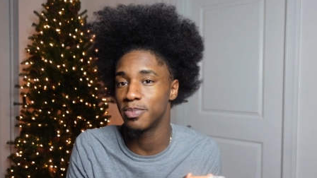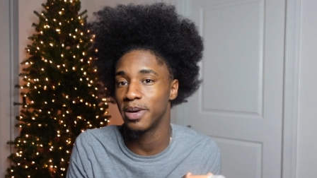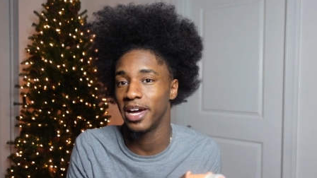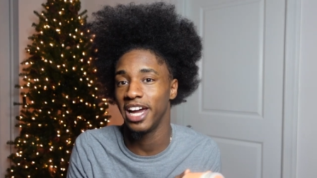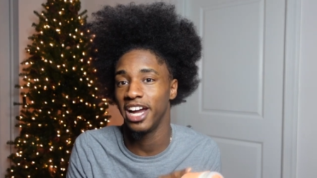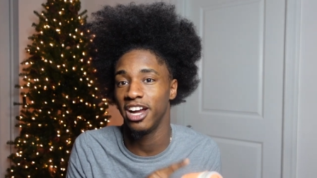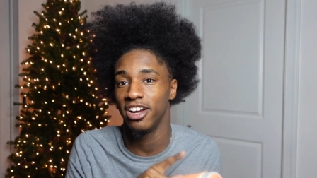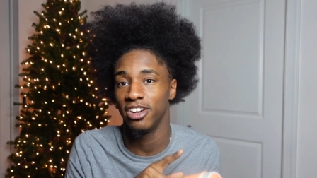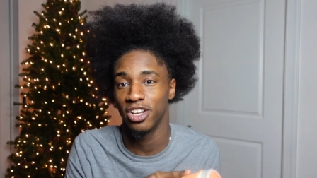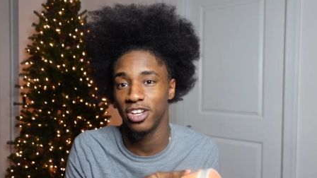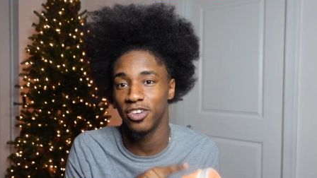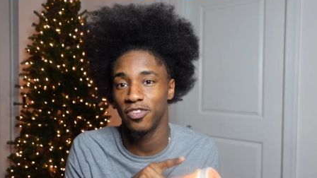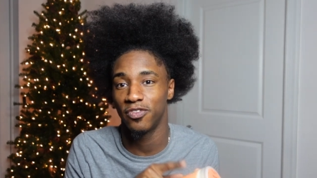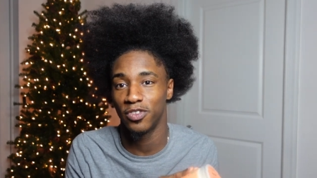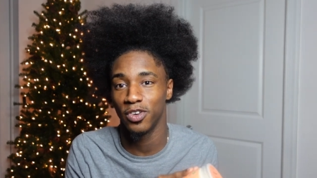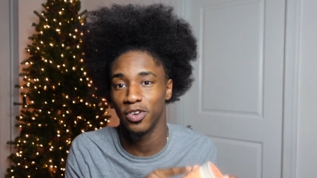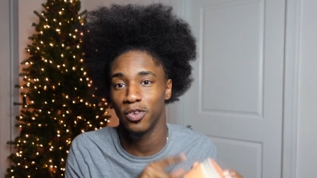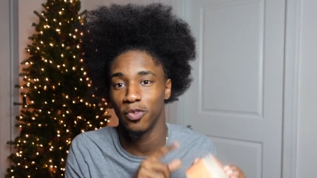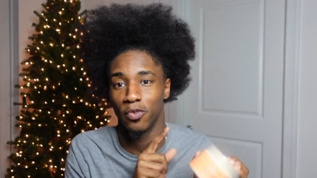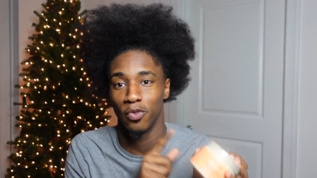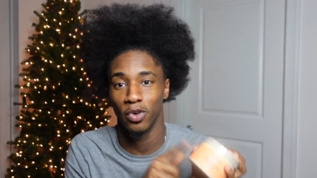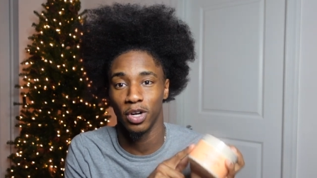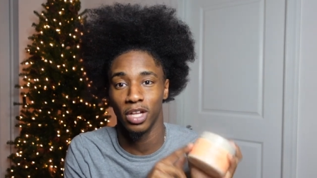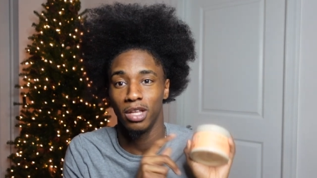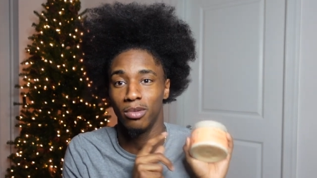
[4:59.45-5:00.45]
my hair did
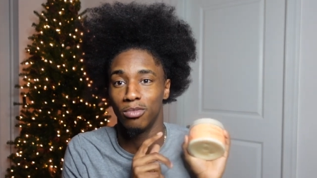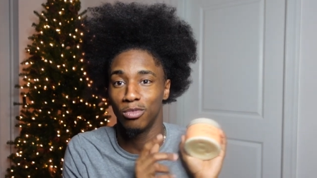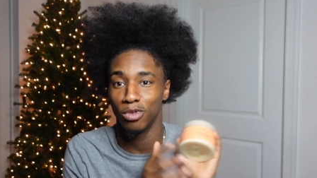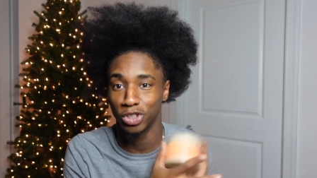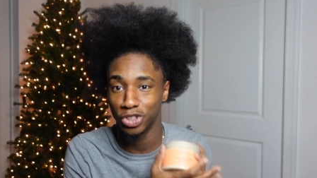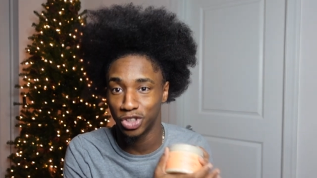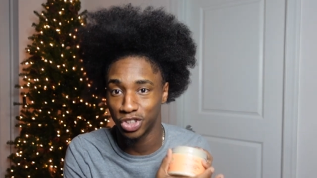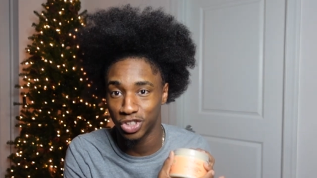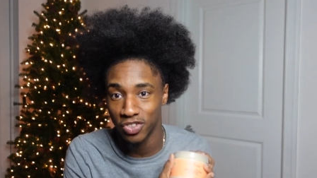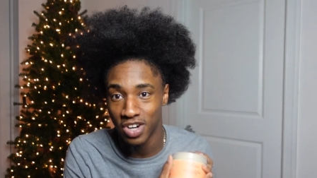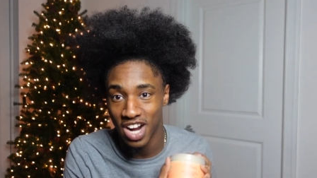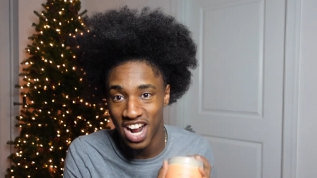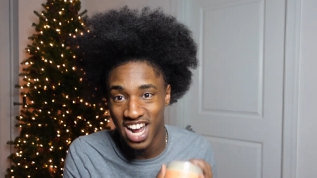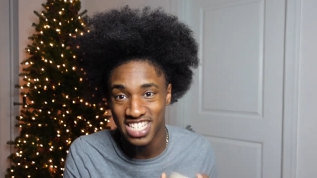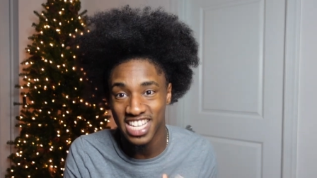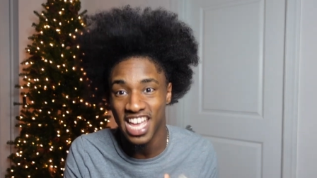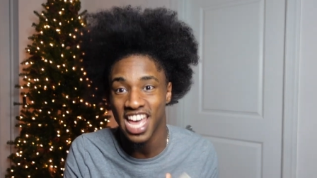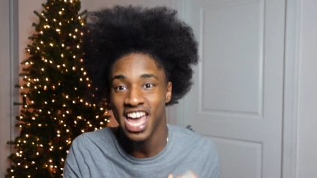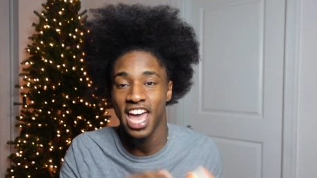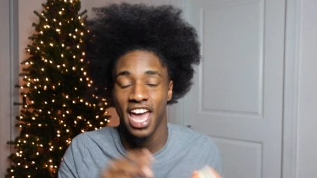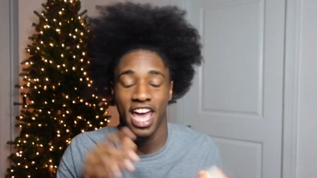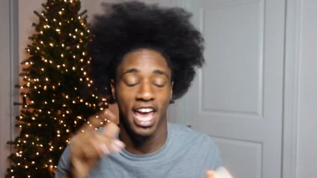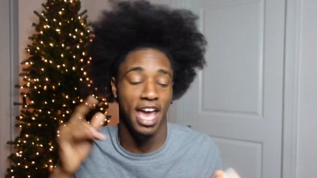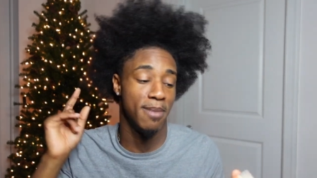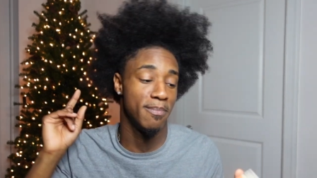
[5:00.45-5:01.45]
feel really
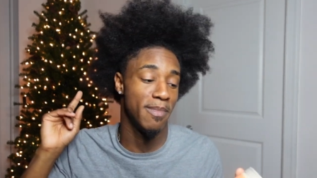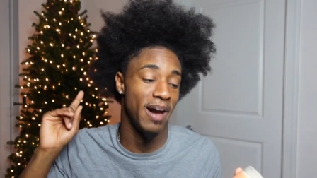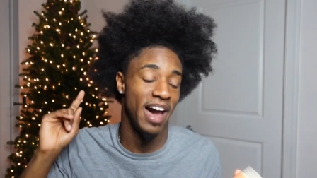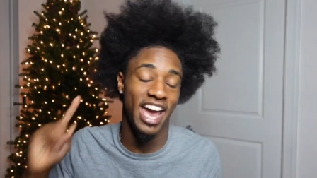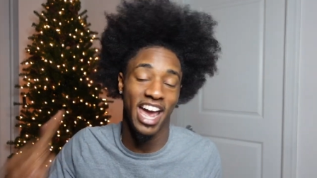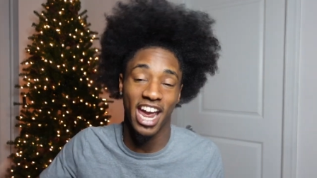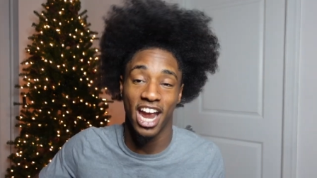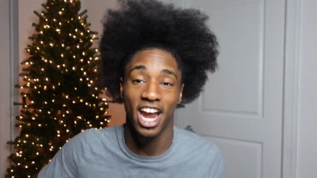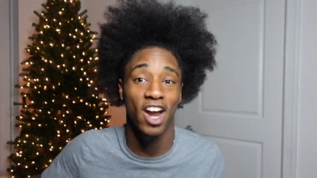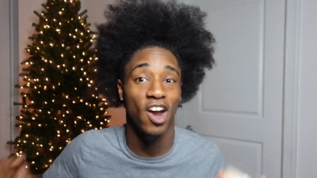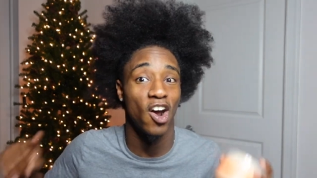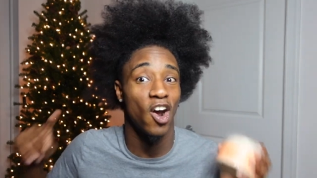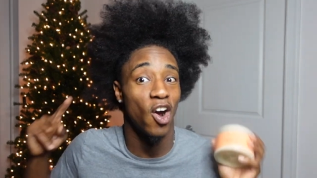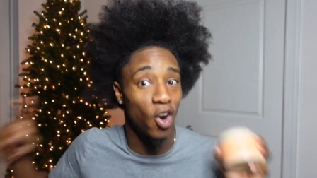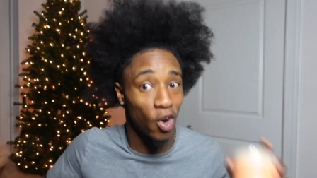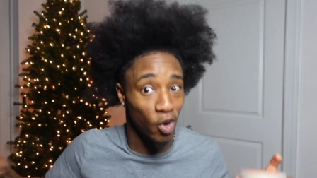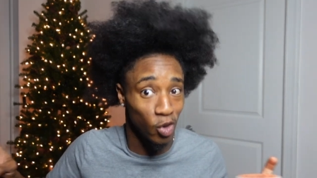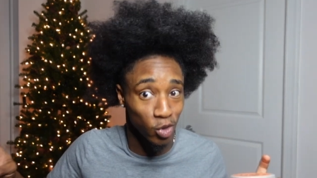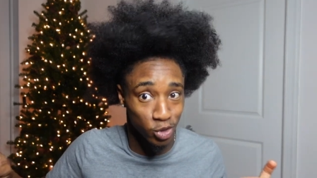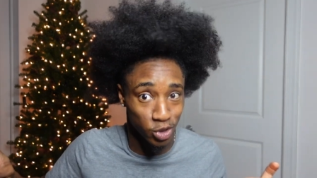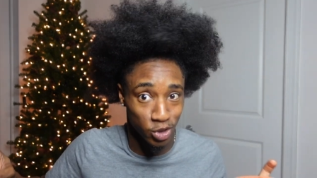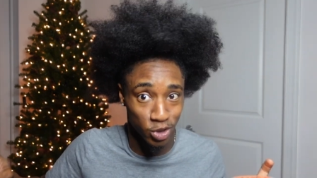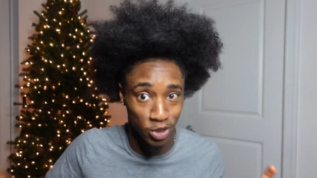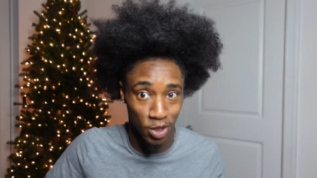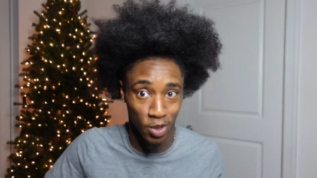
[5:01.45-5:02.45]
moisturized and my hair
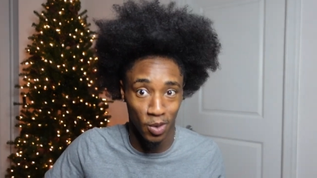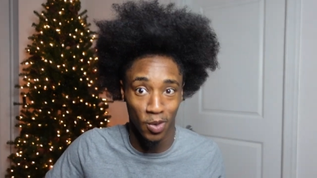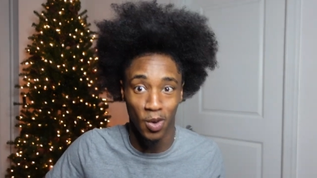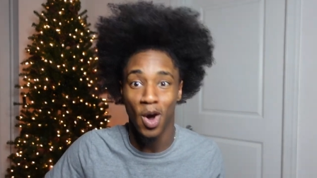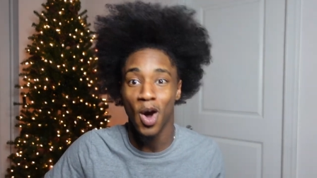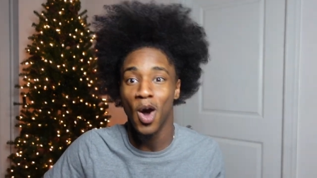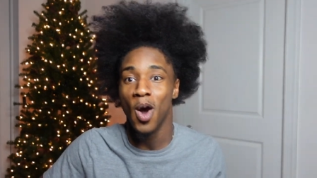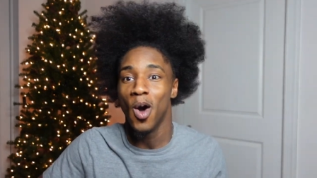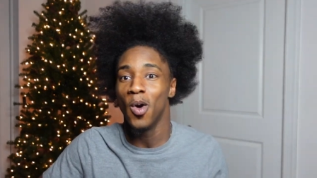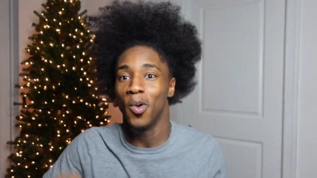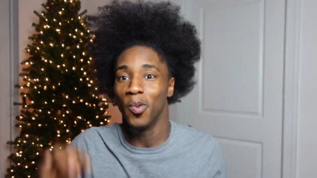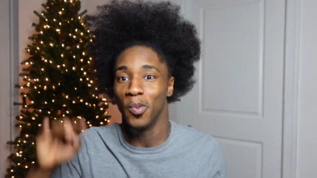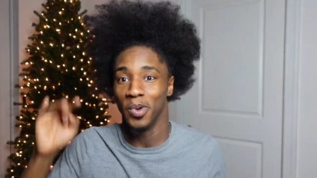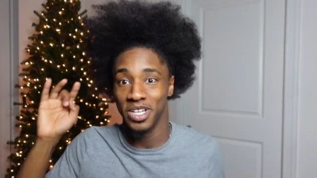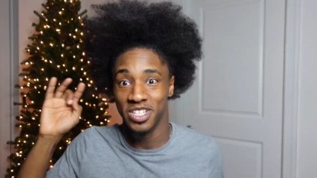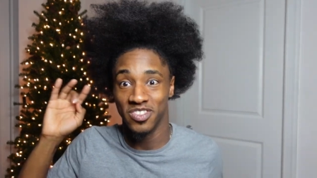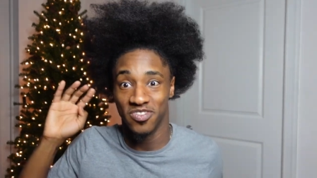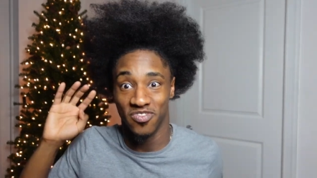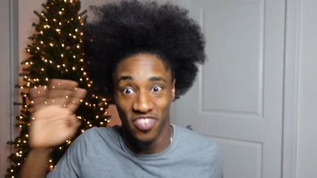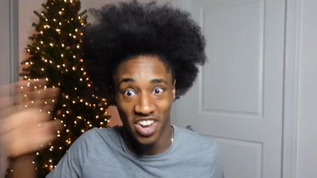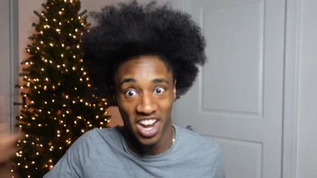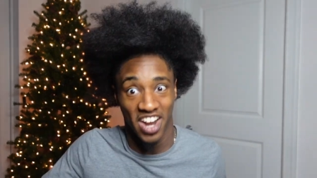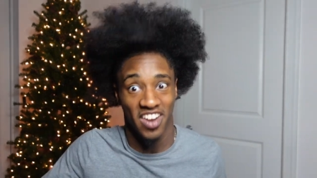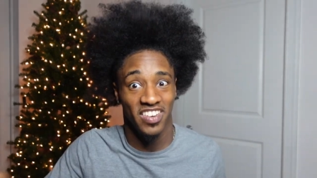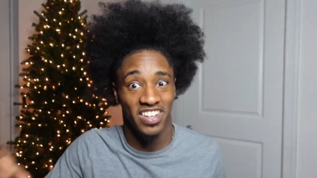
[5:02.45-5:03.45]
also was
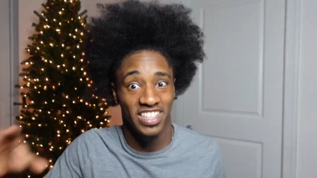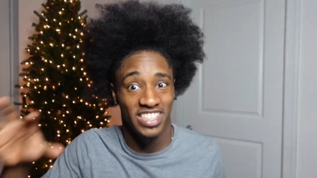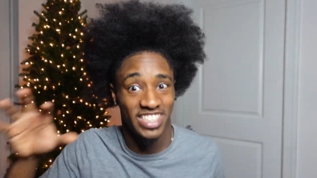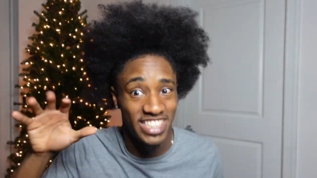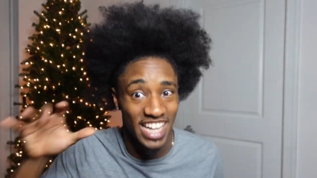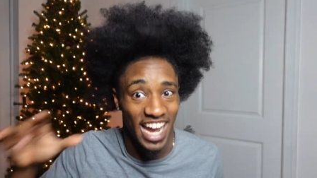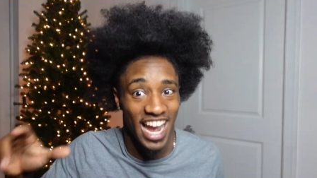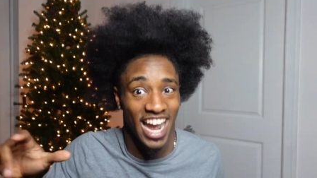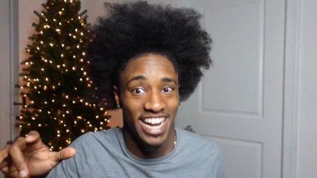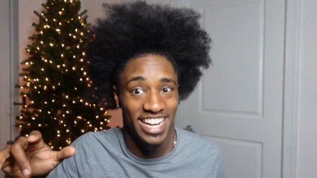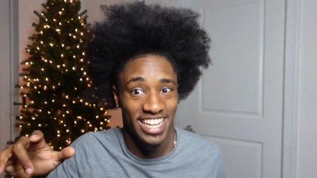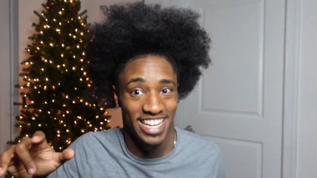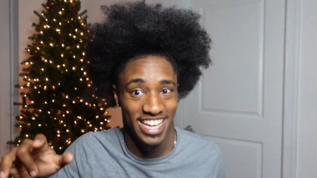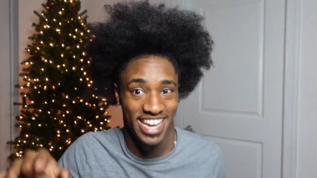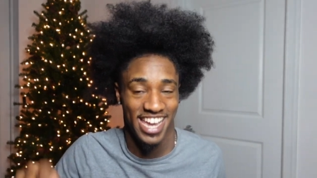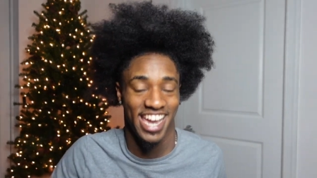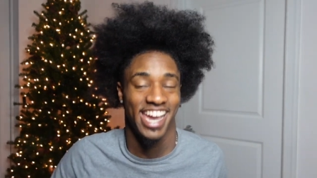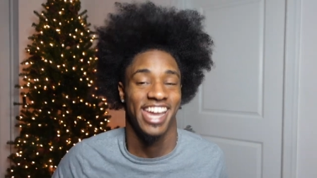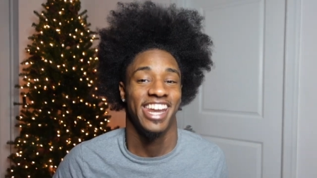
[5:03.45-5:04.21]
very shiny,